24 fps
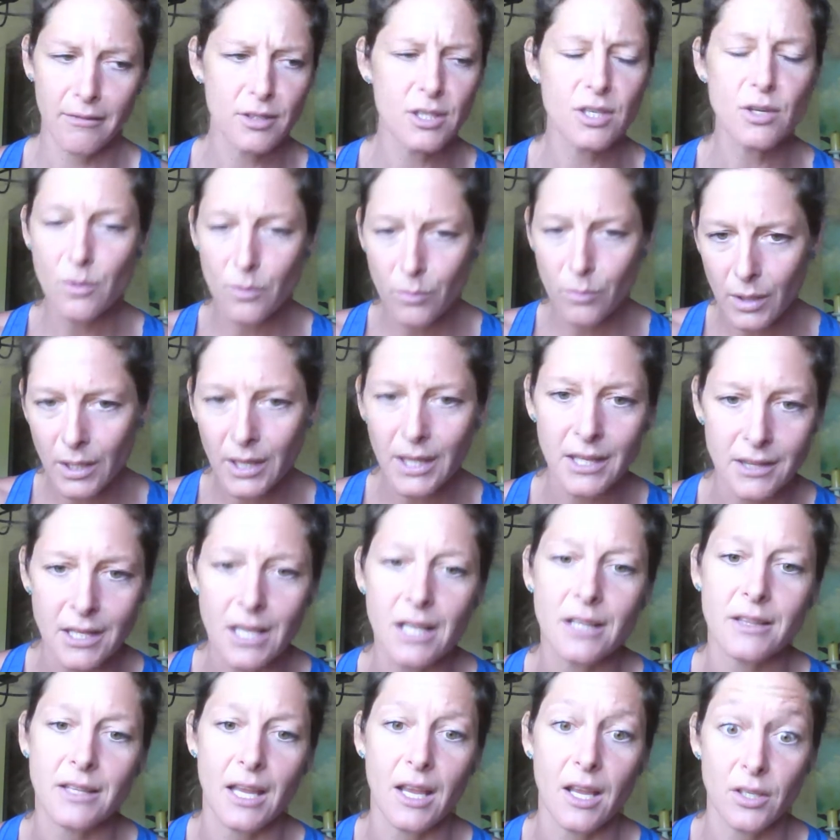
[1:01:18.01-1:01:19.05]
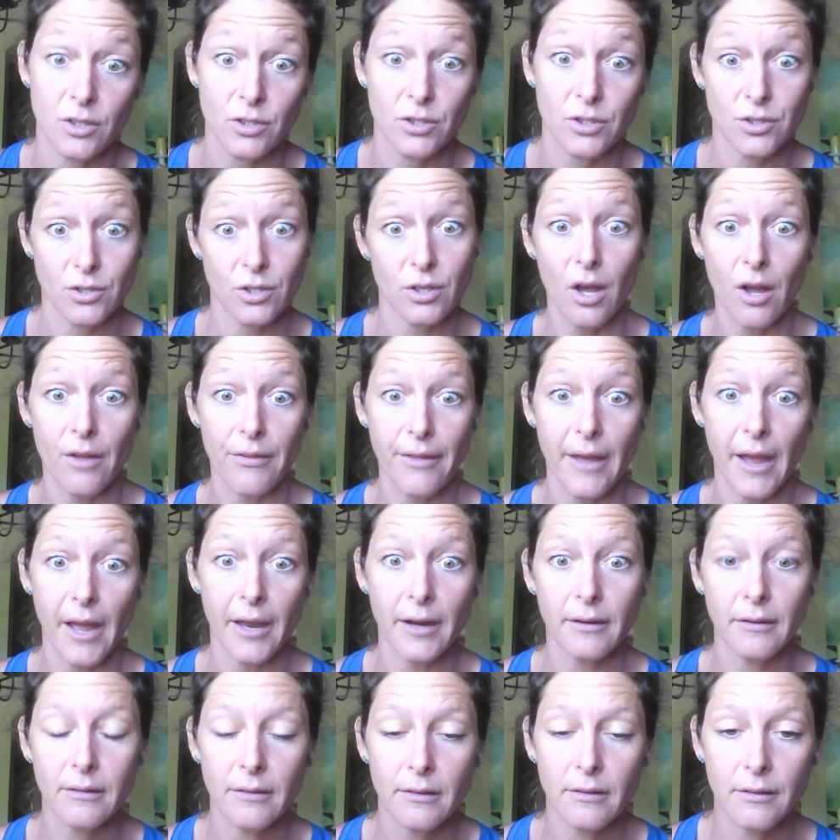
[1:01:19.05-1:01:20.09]
Do you really think they understood all
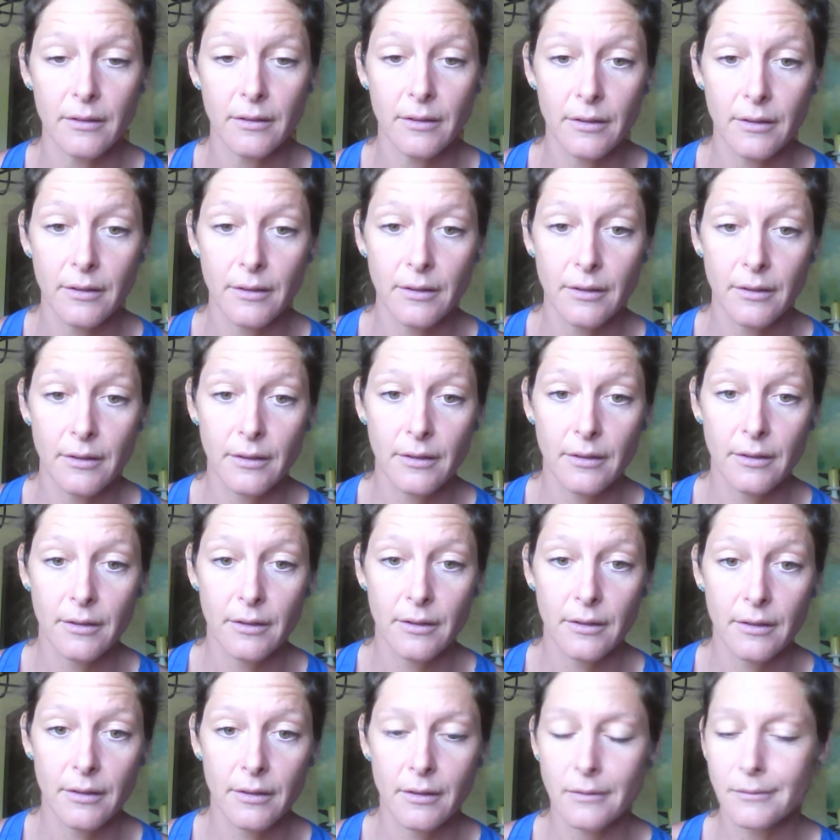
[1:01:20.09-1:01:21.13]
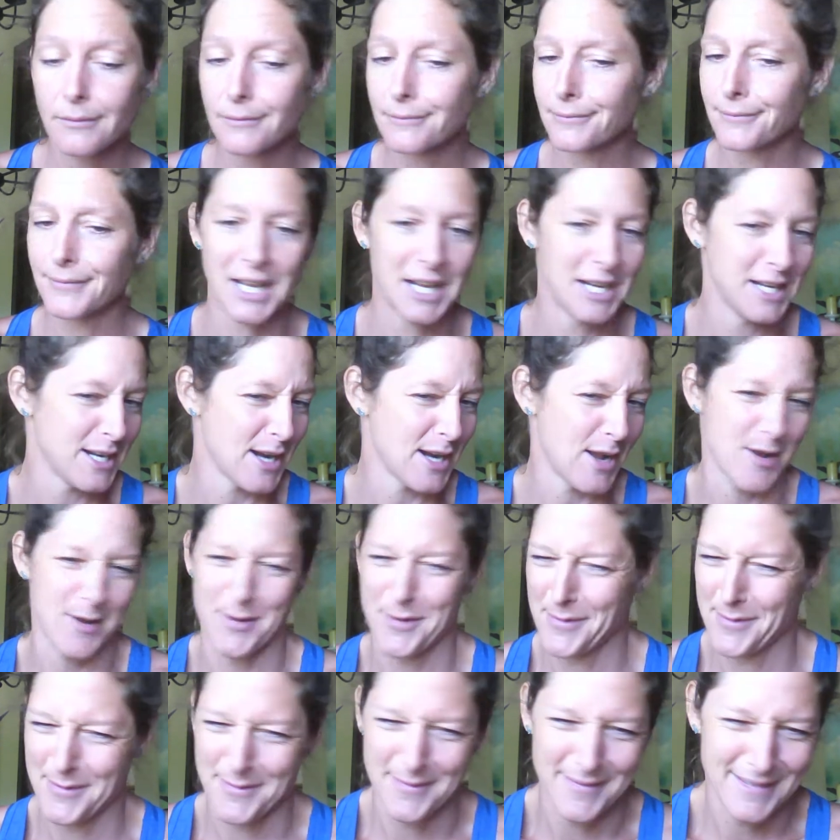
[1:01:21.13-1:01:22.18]
that? No, and
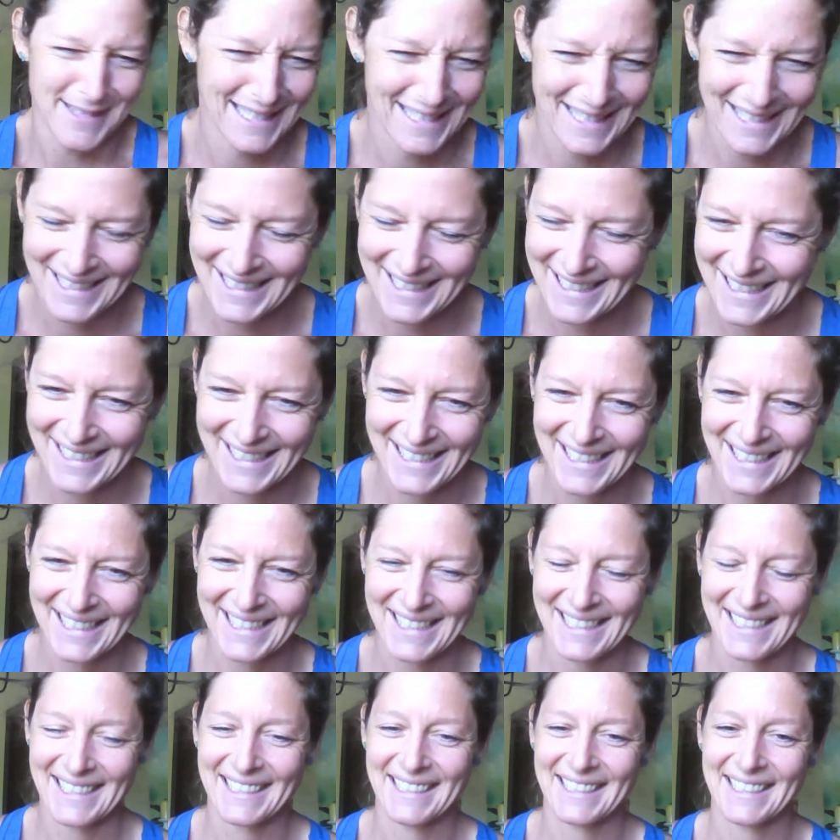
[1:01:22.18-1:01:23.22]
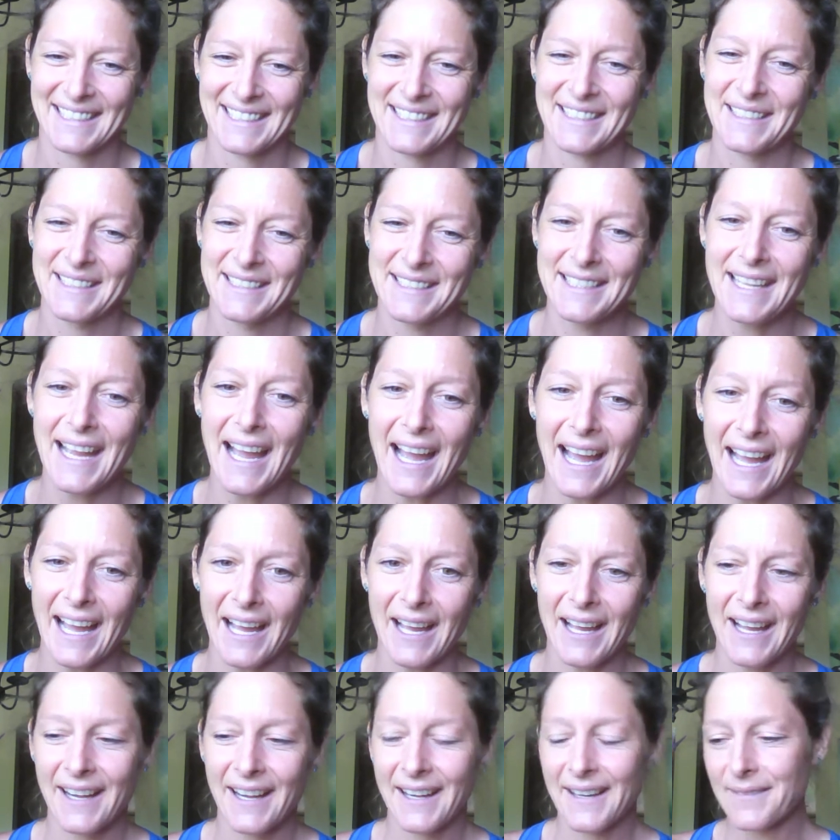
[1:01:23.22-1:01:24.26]
I get that now.
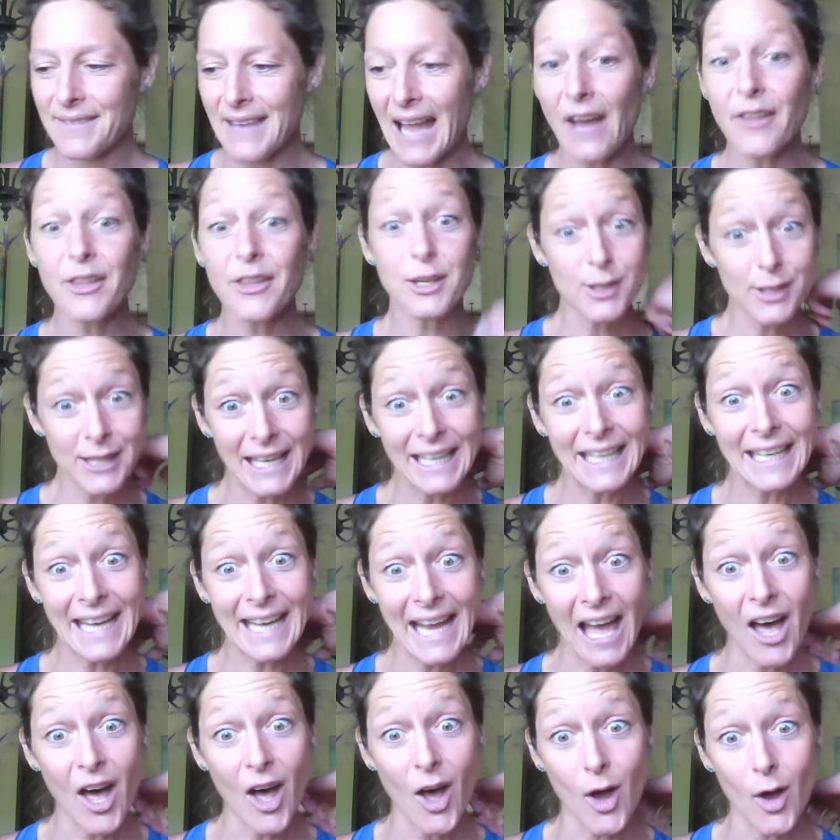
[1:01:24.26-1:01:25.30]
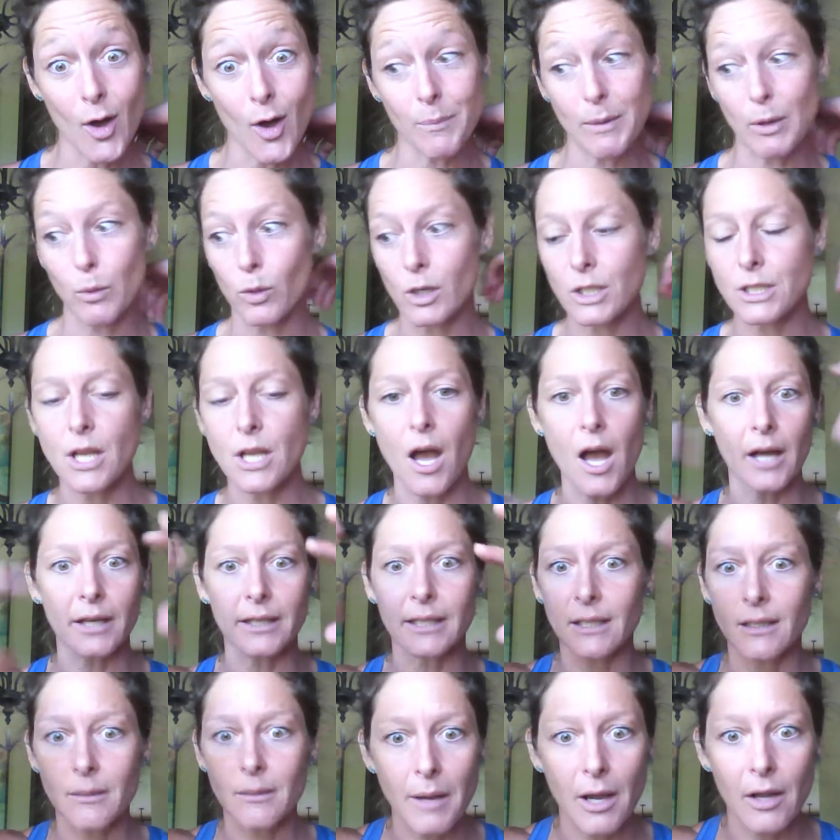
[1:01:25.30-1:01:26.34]
Yeah, now that you're getting help and we're
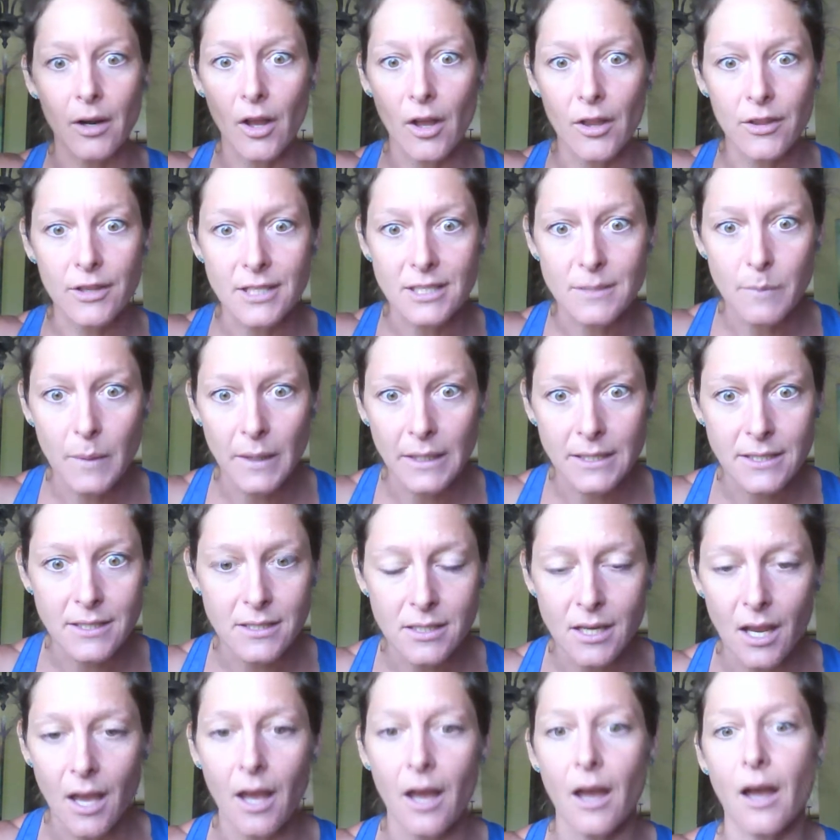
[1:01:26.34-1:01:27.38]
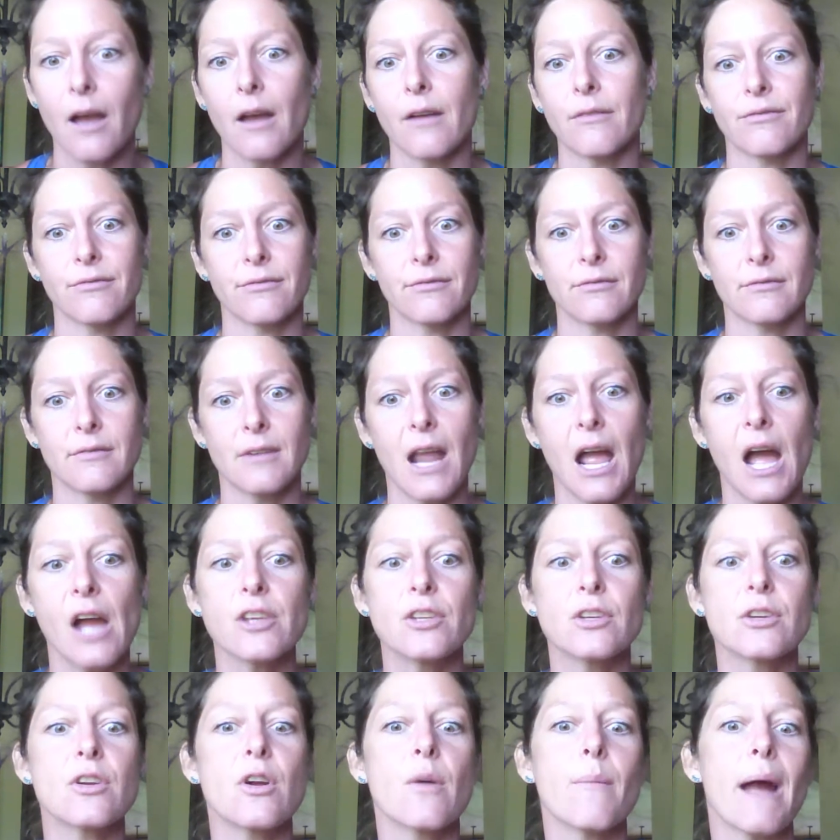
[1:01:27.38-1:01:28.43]
talking about all this big stuff, now
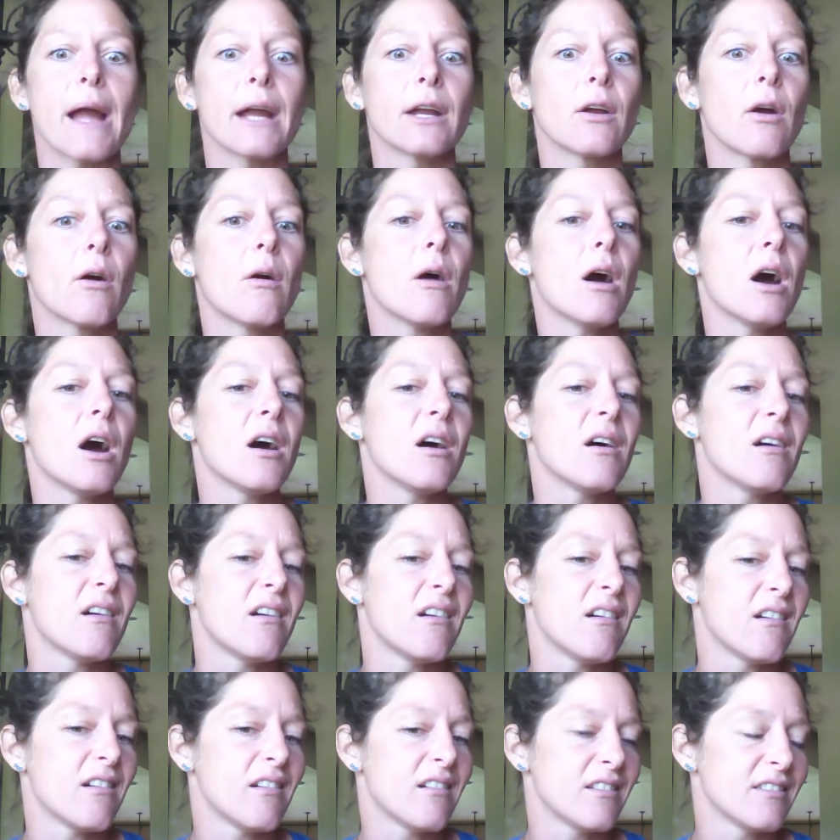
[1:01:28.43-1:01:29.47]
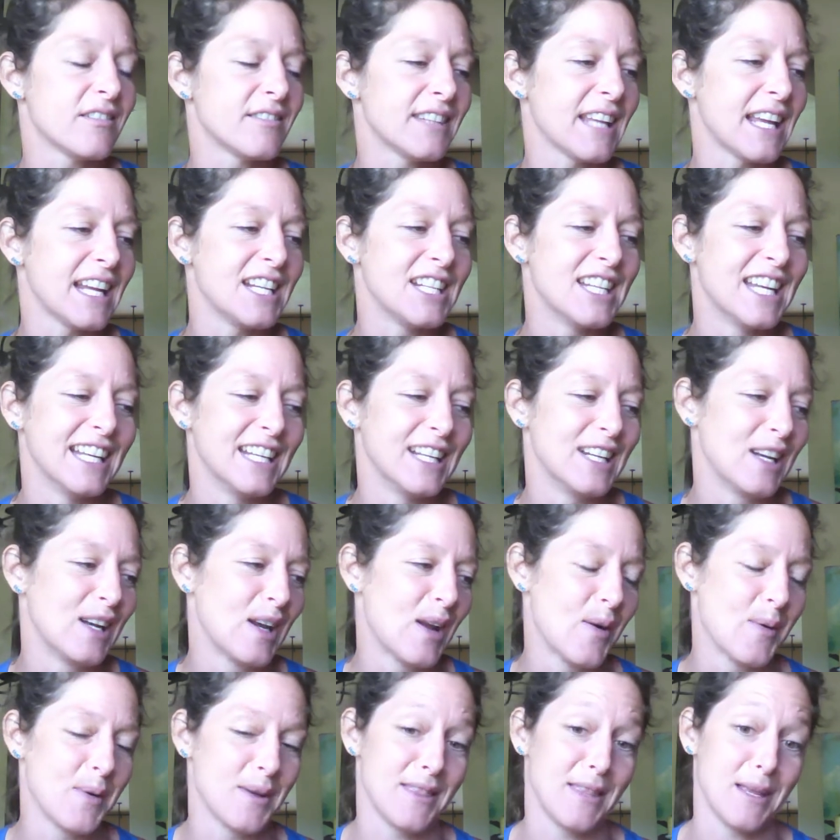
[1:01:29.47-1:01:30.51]
you can go back and go, oh, they didn't
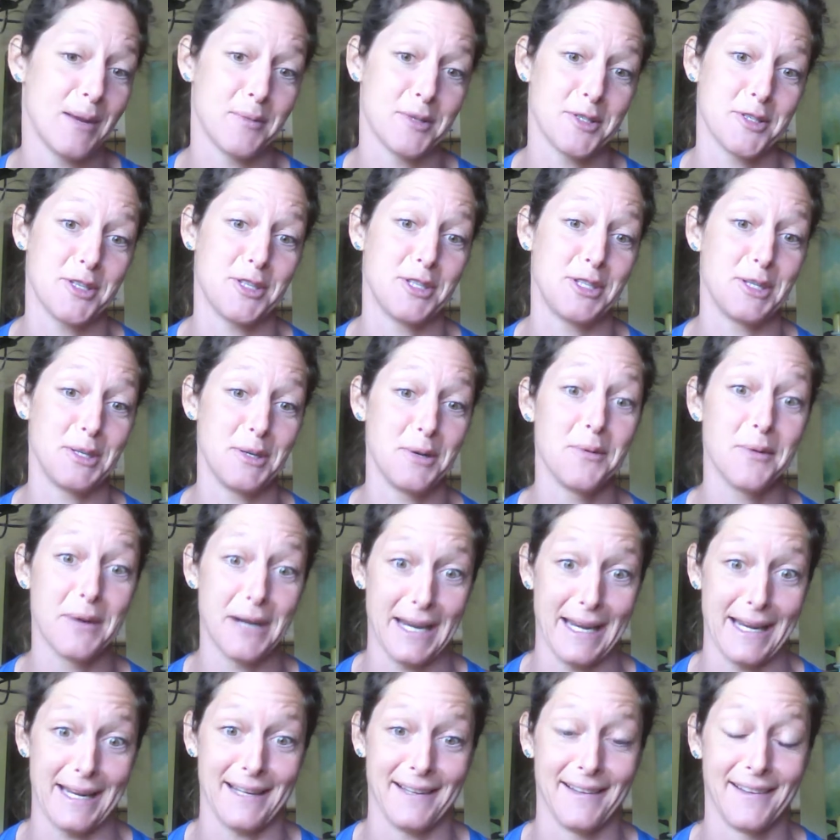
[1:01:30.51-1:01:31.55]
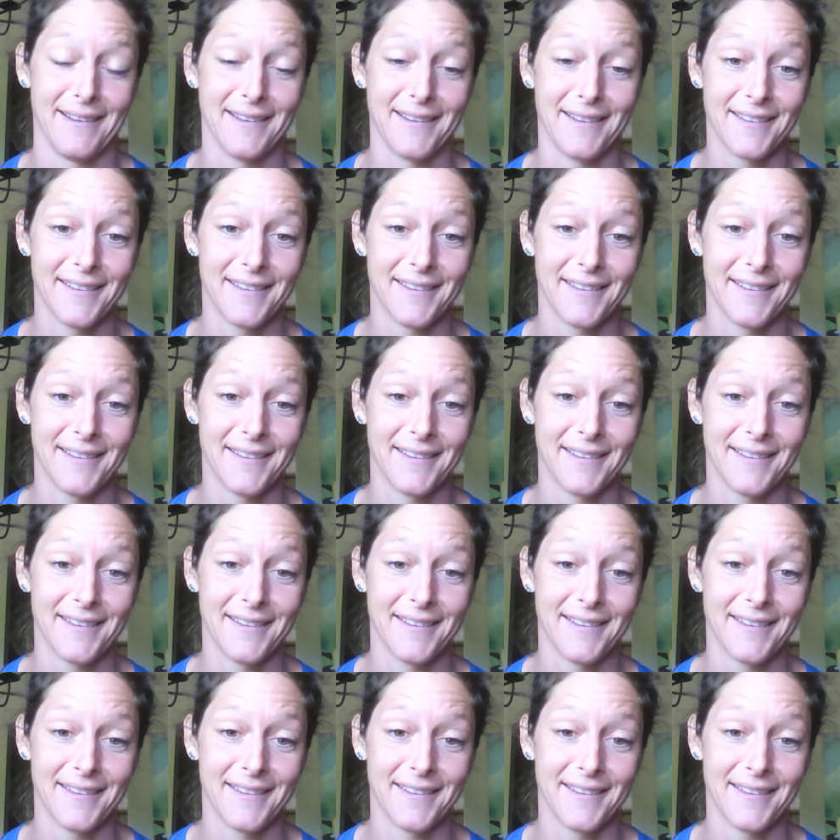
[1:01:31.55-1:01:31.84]
know what they were doing.